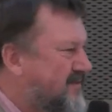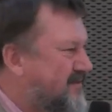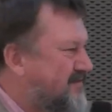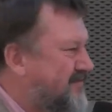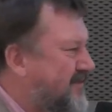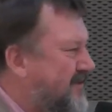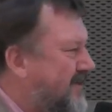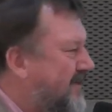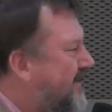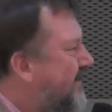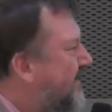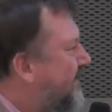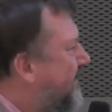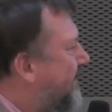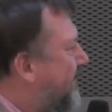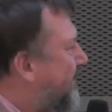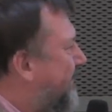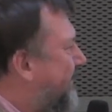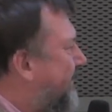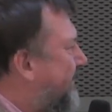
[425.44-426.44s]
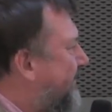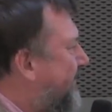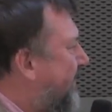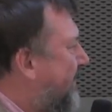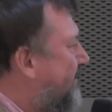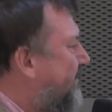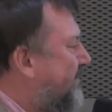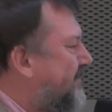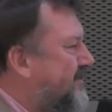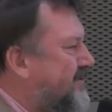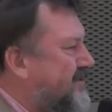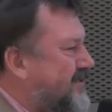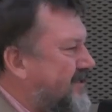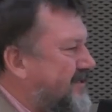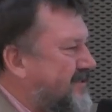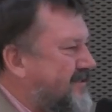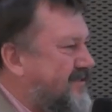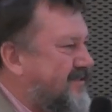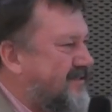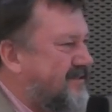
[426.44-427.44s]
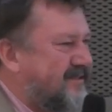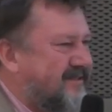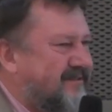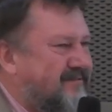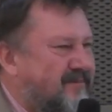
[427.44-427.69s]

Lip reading: with head teachers